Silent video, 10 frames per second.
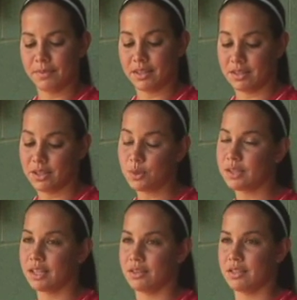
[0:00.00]
just
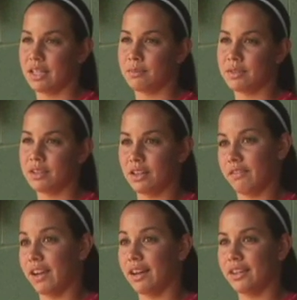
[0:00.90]
using your seams to your
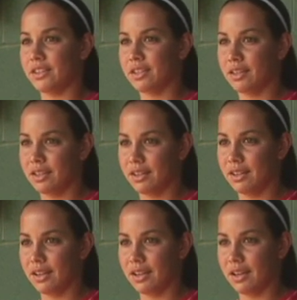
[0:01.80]
advantage
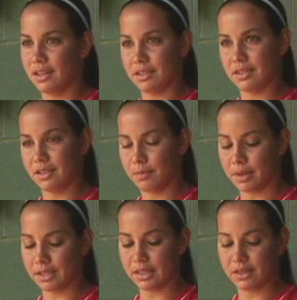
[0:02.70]
is a
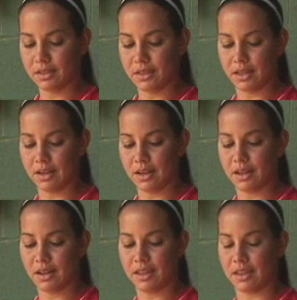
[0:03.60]
deal, and
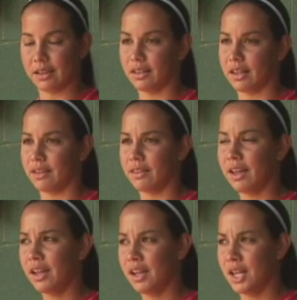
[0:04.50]
I think a lot
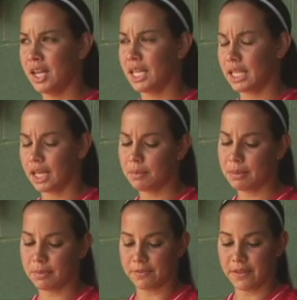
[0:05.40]
of
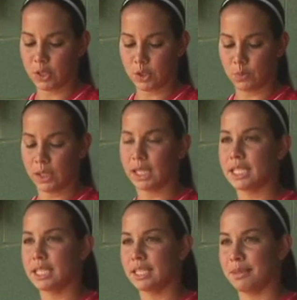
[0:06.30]
people fail to
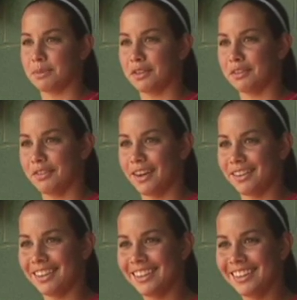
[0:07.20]
realize the seams are your
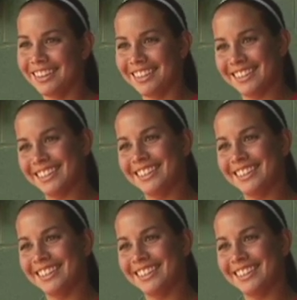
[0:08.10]
friend.